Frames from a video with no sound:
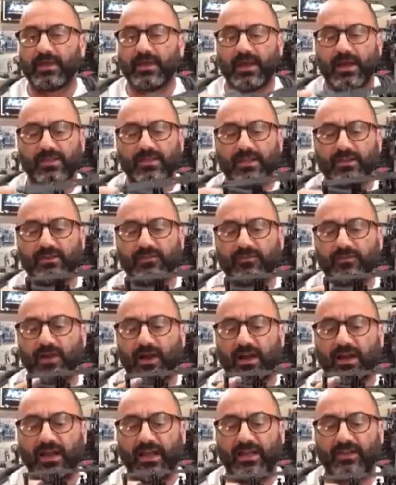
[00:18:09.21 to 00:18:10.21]
And then you've
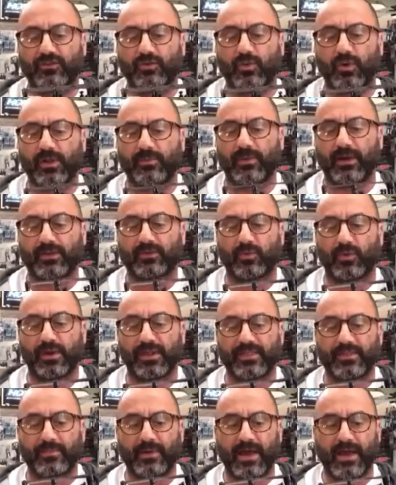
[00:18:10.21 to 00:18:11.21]
got a twenty by twenty
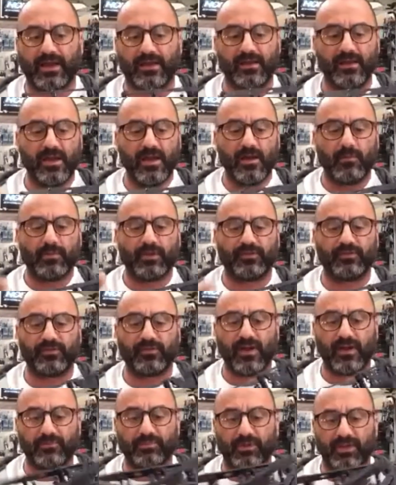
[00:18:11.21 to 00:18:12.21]
in the back. Plus you've
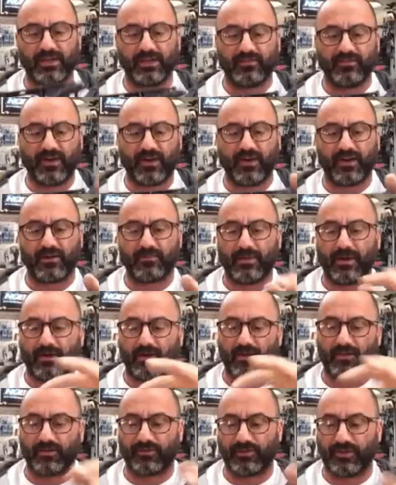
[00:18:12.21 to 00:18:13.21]
got plenty of area to mount
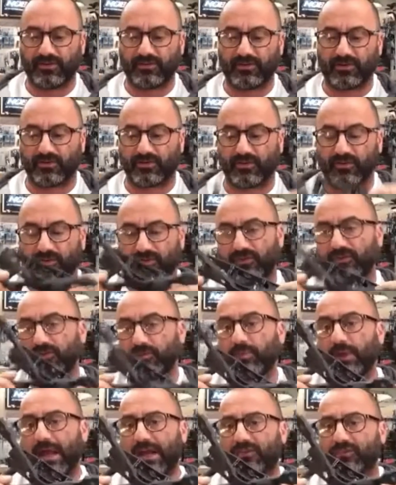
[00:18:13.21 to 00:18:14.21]
other things here. So this is
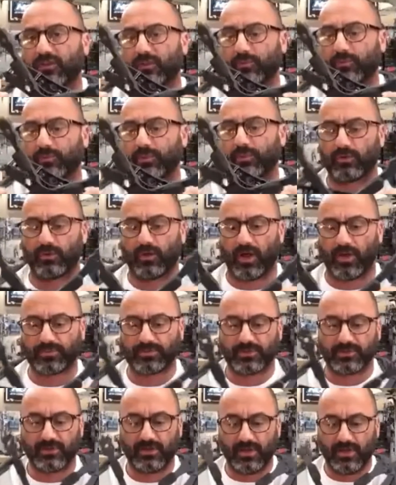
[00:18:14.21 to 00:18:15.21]
actually a pretty cool
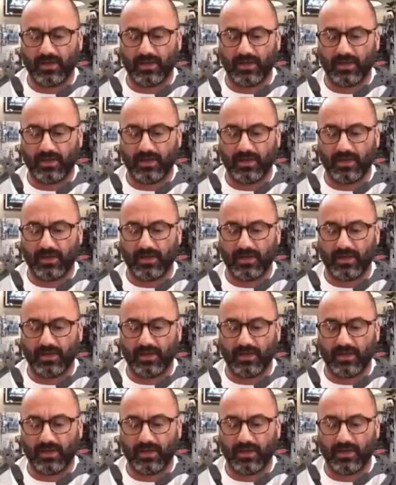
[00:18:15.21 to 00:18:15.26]
option.